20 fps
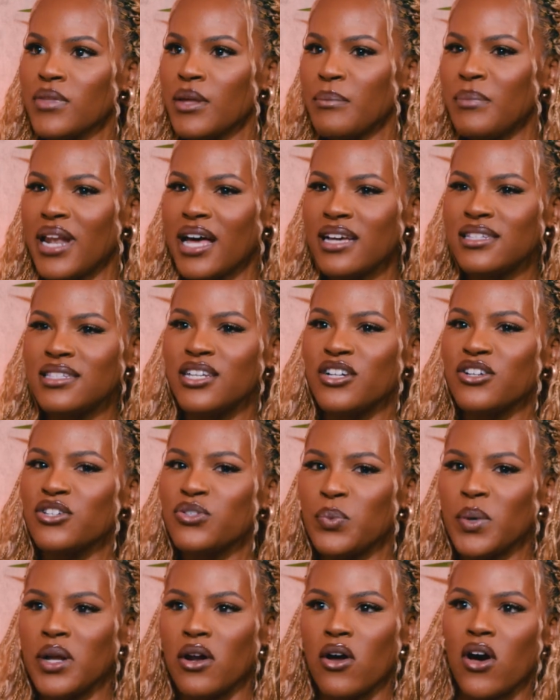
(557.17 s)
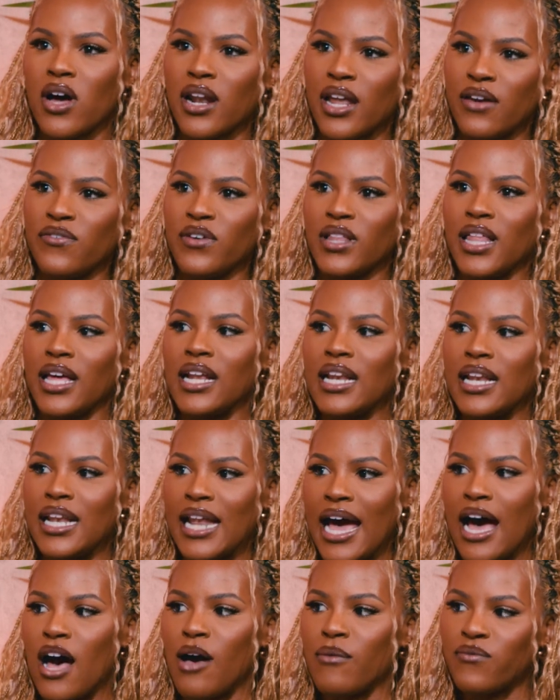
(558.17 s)
But as years went on, I feel like
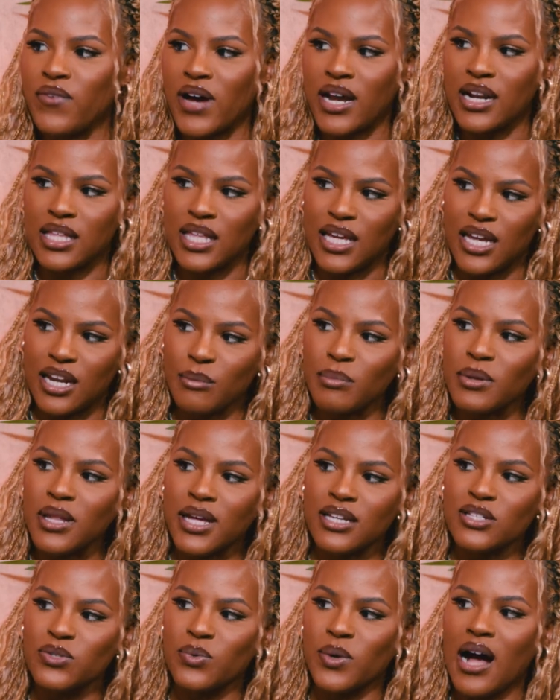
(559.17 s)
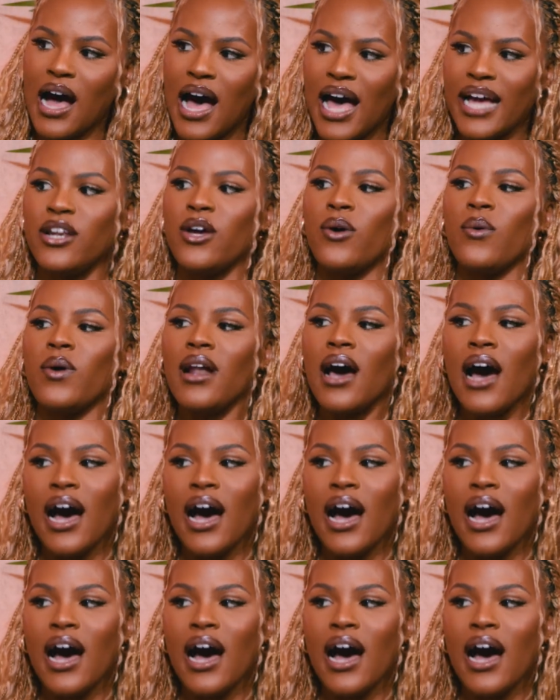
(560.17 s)
now I'm finally in a place where I know what